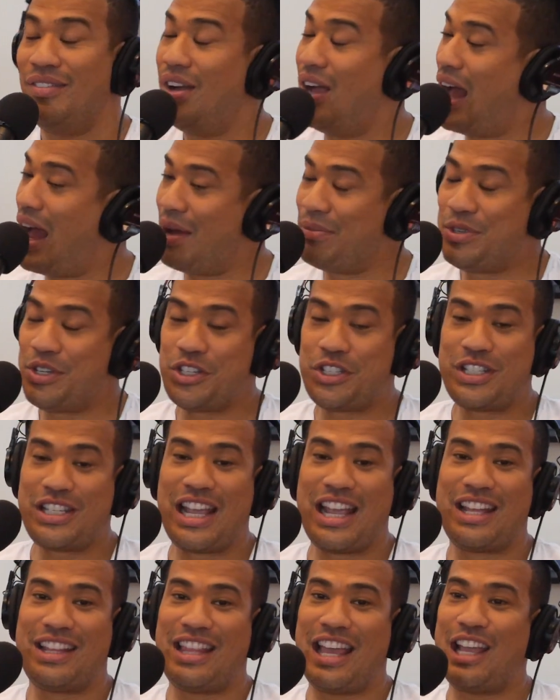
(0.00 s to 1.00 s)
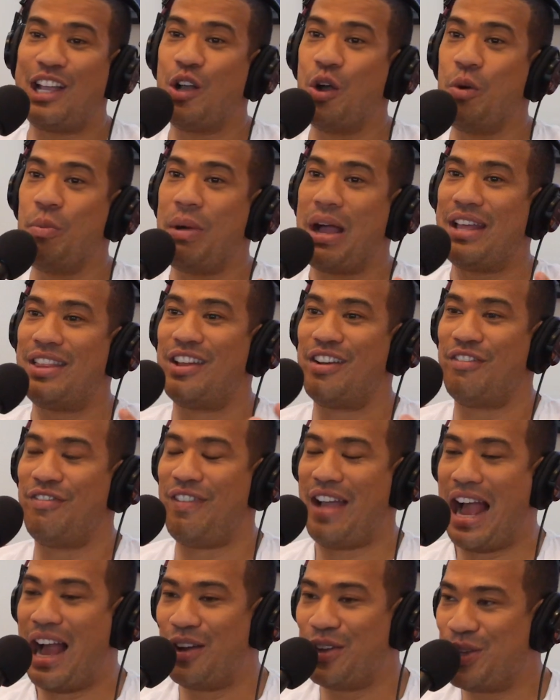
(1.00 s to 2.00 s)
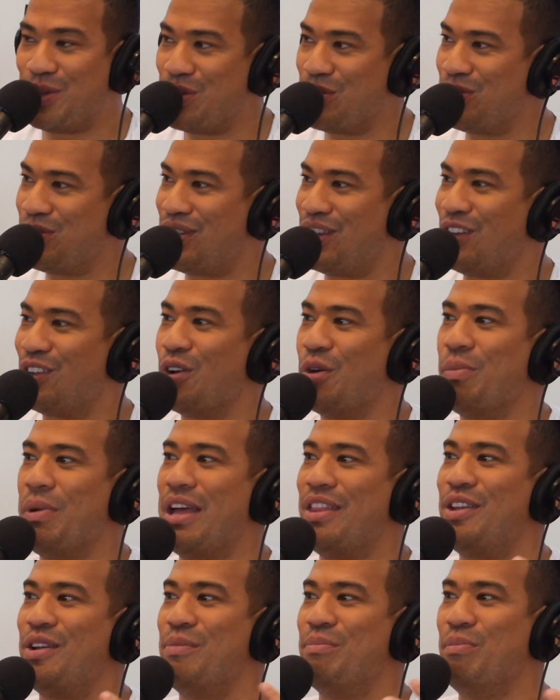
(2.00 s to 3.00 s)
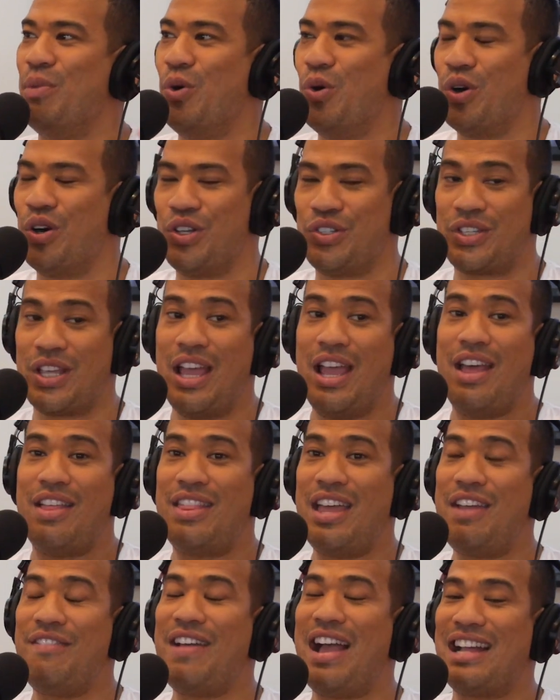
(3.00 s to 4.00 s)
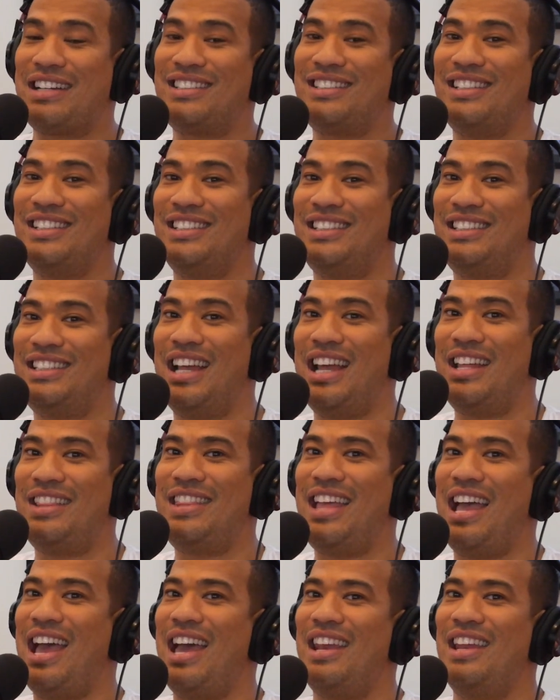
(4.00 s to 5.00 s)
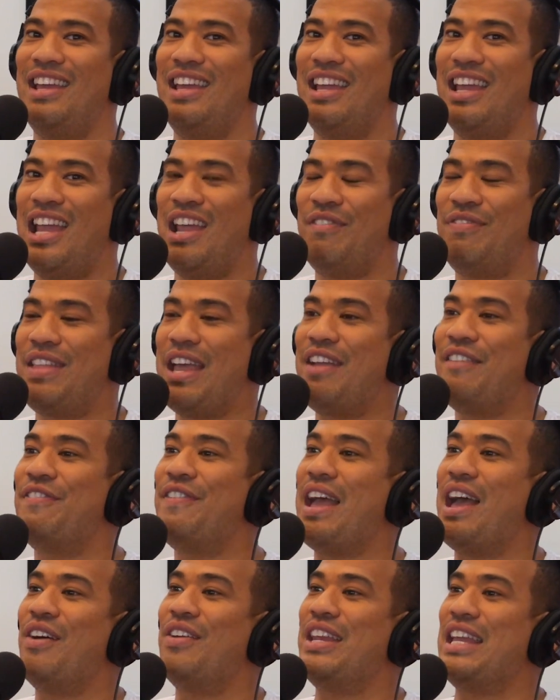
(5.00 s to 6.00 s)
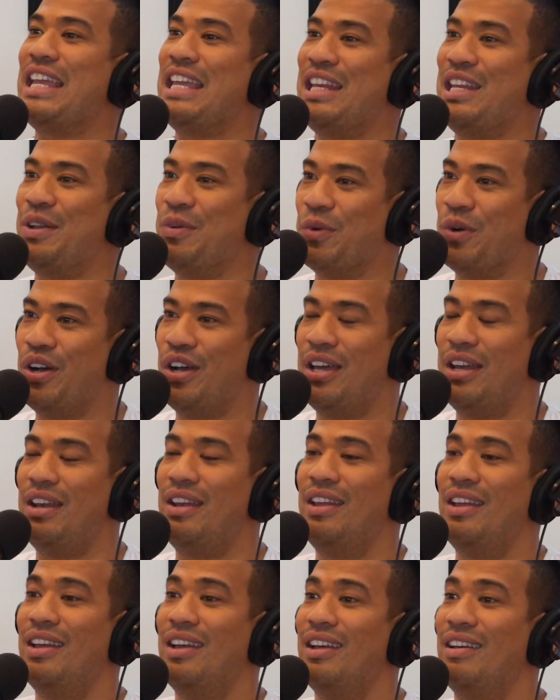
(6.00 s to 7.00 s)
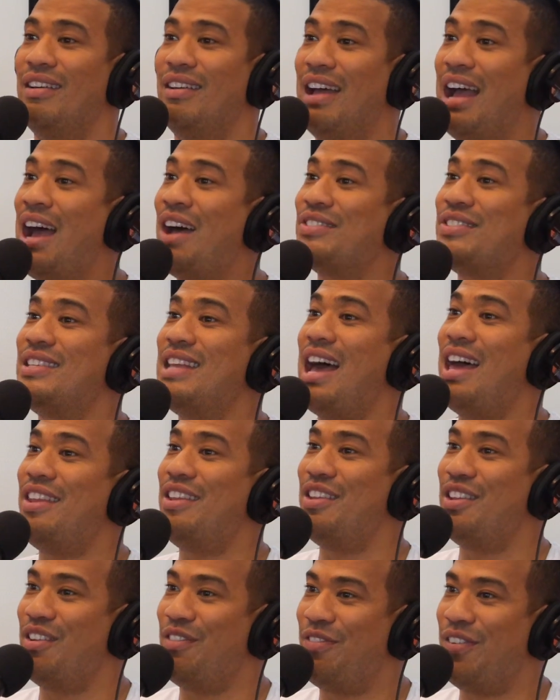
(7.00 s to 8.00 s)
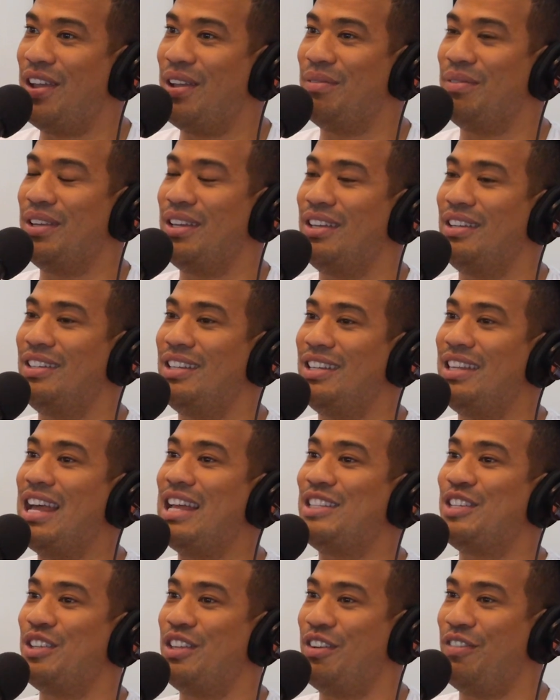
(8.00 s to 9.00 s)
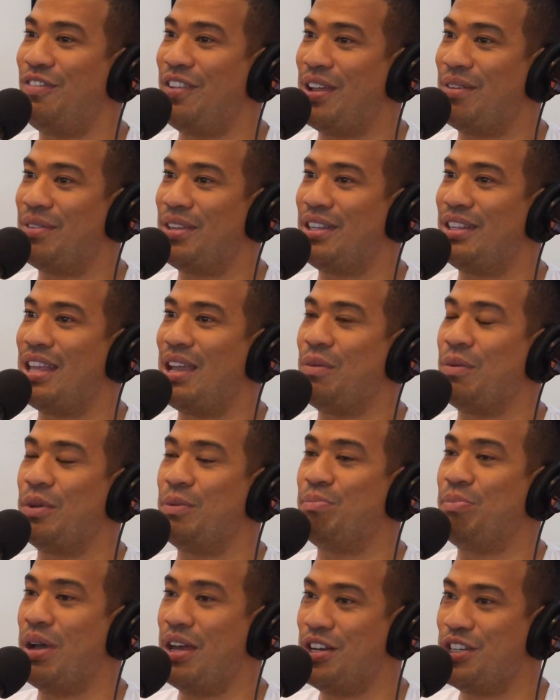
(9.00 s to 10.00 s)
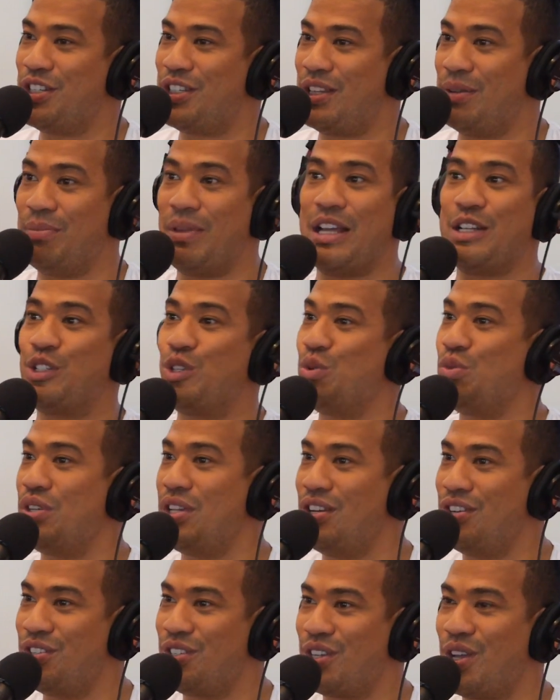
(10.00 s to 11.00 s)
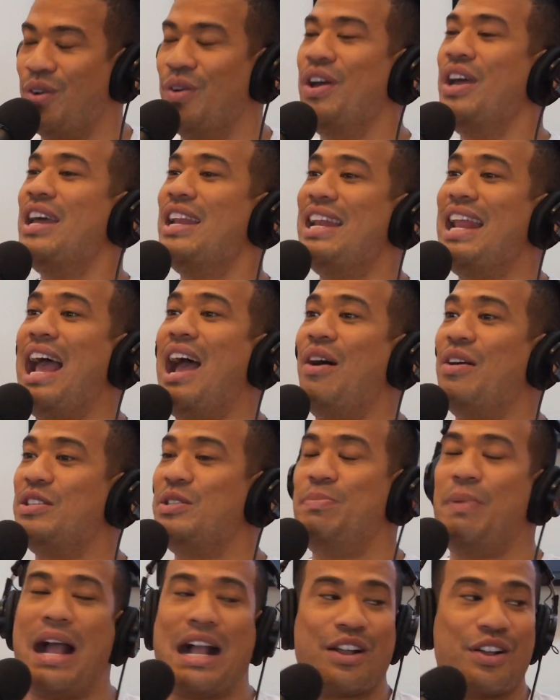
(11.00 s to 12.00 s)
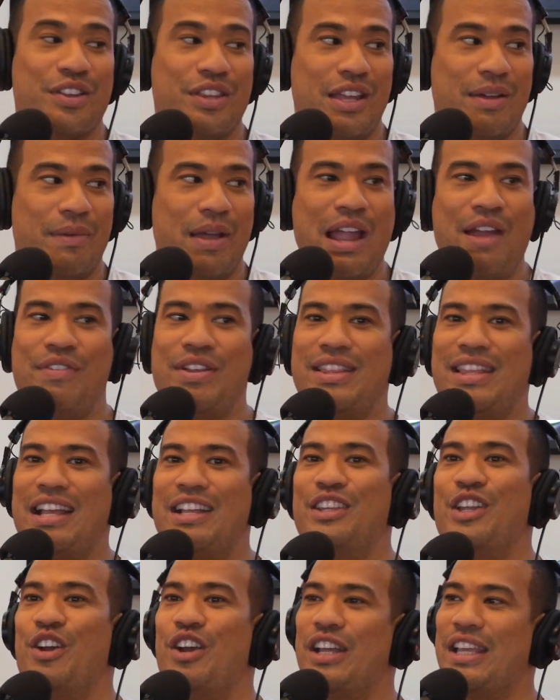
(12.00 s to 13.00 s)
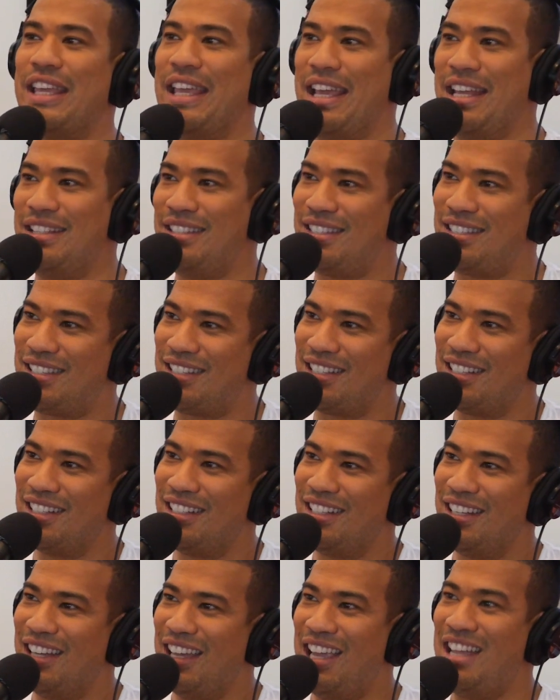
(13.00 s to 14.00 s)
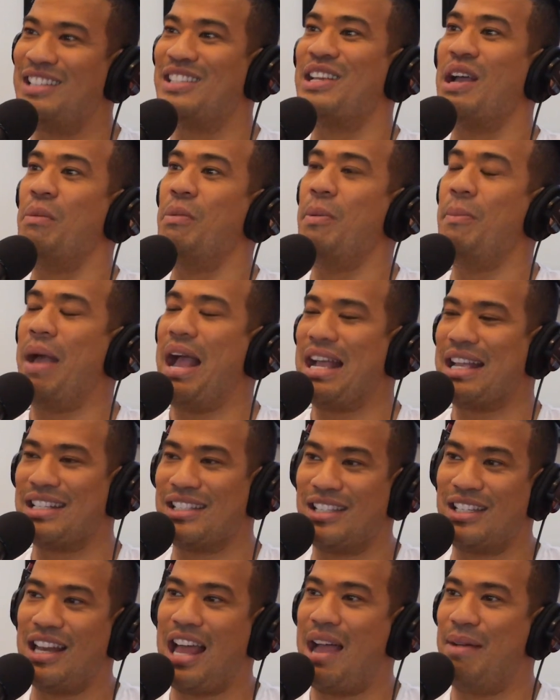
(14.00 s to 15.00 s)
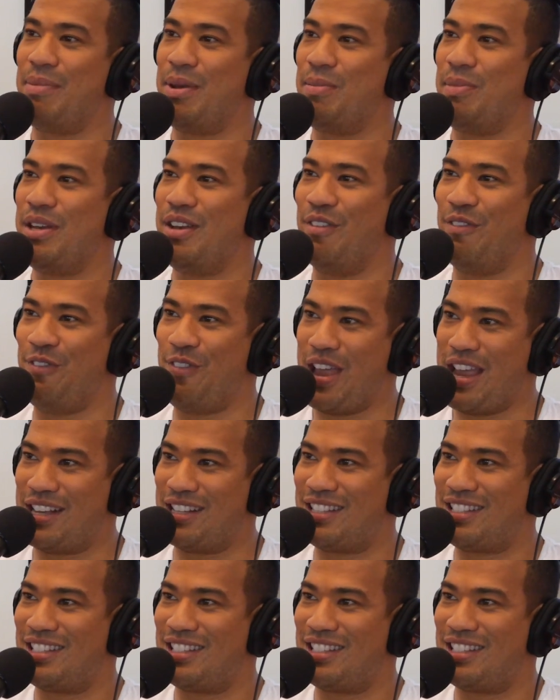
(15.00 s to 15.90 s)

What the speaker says: Well, I'm just saying they go by their values, they go by their morals. They've actually said that if they found anyone outside of their family did that to their family, they would punish them like 2 years ago. Now it's back on them. Everything they're against, it's coming back and slapping them in the face.